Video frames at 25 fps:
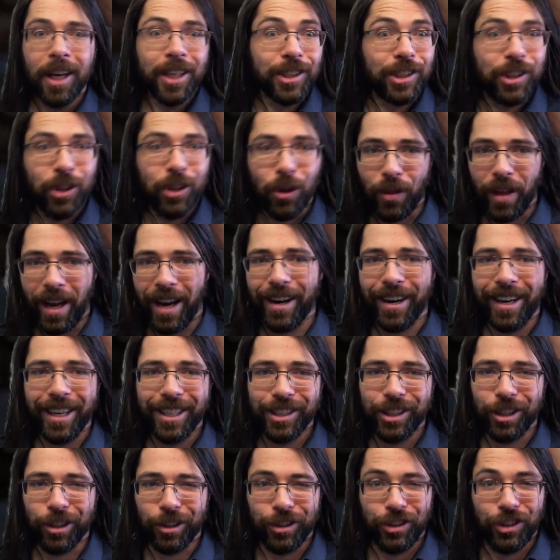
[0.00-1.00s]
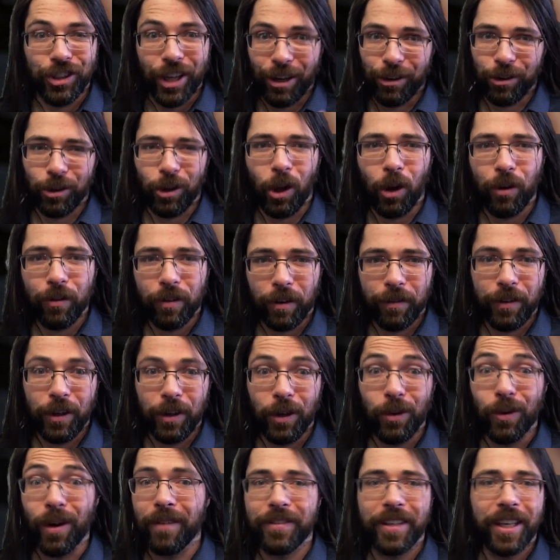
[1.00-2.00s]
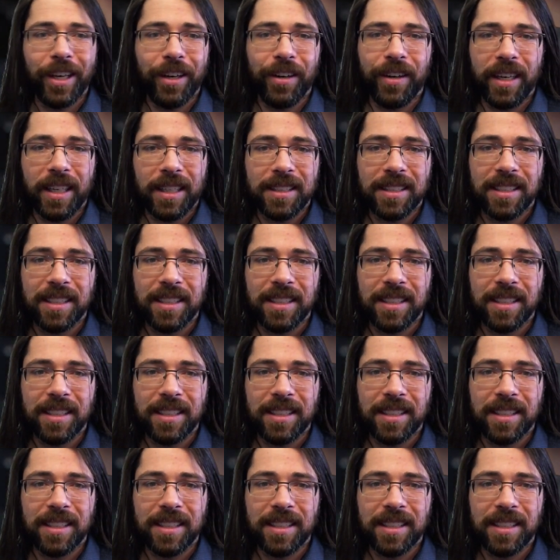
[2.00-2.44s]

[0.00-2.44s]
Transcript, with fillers: So there is your general overview of gearing in